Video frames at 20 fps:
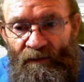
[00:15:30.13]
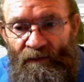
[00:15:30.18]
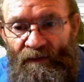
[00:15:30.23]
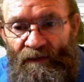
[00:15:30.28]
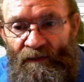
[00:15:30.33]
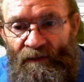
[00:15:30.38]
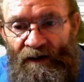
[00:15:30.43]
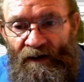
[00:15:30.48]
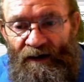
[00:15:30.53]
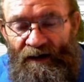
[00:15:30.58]

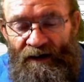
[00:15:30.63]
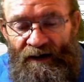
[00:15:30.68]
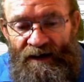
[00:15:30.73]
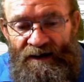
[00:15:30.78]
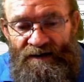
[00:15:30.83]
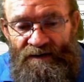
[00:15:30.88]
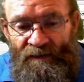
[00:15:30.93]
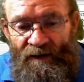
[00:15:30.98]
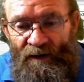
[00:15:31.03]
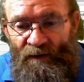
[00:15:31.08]
my
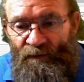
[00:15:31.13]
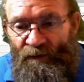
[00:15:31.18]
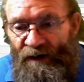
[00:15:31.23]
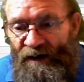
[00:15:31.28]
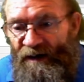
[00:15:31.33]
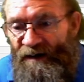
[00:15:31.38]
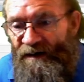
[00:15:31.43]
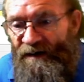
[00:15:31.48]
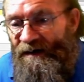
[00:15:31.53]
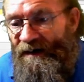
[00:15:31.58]
XML
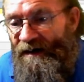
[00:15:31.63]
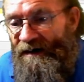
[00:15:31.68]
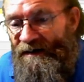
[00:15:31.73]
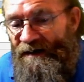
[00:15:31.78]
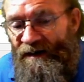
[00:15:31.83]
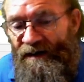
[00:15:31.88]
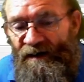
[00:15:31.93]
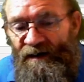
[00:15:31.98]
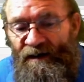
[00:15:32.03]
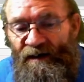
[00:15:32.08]
file, and
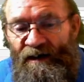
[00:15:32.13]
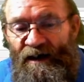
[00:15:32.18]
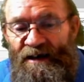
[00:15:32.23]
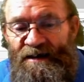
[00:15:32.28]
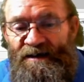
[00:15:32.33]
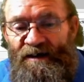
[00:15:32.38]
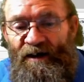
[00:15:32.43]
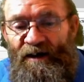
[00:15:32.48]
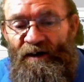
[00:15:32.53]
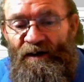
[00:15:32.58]
then
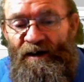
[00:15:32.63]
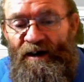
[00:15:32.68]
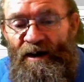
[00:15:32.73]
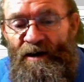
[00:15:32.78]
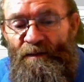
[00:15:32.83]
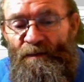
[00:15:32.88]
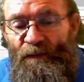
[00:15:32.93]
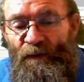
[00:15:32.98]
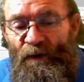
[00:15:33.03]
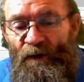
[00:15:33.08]
let's go and
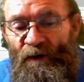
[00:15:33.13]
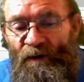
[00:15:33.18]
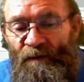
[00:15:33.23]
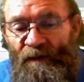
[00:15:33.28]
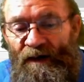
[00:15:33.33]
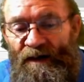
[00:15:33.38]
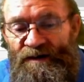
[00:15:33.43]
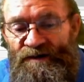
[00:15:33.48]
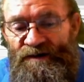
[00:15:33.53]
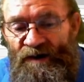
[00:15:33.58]
import
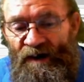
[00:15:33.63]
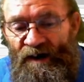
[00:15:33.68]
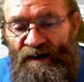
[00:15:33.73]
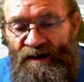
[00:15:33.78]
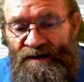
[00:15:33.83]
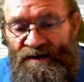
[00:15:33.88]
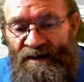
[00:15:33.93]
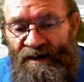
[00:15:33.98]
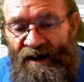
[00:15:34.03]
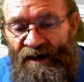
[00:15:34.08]
my
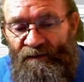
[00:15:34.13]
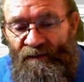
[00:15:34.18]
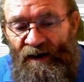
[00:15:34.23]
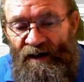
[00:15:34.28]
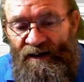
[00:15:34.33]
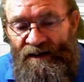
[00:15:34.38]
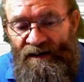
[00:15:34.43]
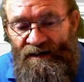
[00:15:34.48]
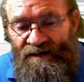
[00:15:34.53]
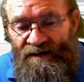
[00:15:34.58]
change that I
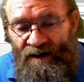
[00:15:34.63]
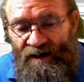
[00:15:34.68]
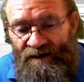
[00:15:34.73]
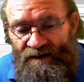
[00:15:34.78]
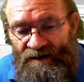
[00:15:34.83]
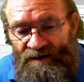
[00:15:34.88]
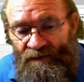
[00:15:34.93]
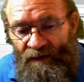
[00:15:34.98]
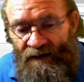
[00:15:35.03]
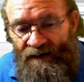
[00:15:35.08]
made there. So I
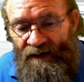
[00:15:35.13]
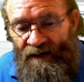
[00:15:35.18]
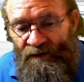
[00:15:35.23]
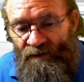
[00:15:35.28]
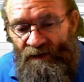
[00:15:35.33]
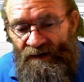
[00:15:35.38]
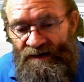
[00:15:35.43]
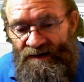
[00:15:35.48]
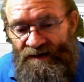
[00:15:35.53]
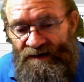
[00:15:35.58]
just made that
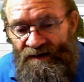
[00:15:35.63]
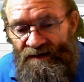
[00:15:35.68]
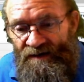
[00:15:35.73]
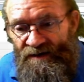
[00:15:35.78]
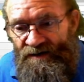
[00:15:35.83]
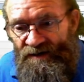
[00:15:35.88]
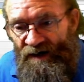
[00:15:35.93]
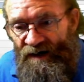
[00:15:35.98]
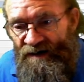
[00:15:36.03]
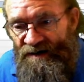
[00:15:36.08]
one
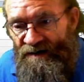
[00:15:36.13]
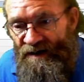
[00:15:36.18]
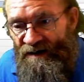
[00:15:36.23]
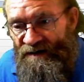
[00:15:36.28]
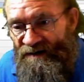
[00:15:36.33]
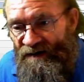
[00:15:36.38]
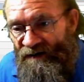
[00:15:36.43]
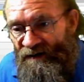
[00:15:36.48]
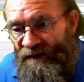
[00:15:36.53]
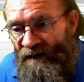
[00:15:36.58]
single change there.
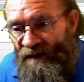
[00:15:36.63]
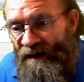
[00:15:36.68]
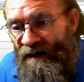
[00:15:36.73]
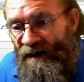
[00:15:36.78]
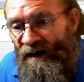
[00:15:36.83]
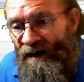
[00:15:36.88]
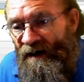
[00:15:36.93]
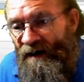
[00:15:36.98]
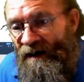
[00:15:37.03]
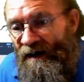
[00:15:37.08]
So
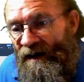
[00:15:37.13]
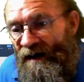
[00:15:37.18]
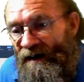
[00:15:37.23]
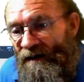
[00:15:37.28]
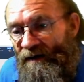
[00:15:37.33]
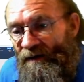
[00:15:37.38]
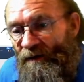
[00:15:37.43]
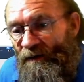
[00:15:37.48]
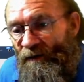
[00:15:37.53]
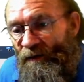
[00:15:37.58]

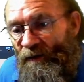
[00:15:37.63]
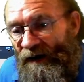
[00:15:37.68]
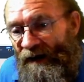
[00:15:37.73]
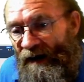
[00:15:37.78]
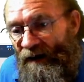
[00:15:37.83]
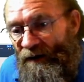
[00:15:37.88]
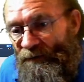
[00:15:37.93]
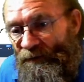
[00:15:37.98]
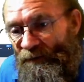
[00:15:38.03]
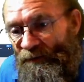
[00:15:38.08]
what
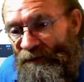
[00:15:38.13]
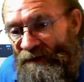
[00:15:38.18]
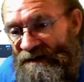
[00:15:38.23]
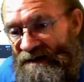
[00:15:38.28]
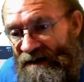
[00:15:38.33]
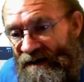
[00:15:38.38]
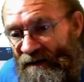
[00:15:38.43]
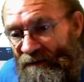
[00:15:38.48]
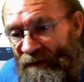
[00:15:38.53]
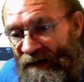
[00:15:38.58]
I've
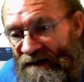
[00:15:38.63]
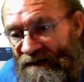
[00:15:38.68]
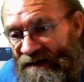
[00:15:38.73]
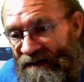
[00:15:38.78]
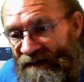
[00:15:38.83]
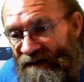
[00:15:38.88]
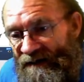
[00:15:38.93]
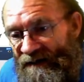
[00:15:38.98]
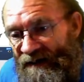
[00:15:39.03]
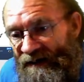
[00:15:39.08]
physically
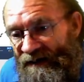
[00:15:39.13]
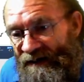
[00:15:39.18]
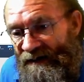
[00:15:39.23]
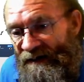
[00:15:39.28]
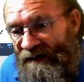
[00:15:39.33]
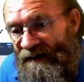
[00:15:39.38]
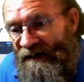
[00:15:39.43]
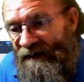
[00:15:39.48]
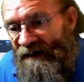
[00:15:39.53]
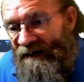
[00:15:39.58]
basically done
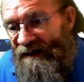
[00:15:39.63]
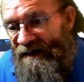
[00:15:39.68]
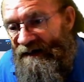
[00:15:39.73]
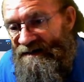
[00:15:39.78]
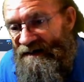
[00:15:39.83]
is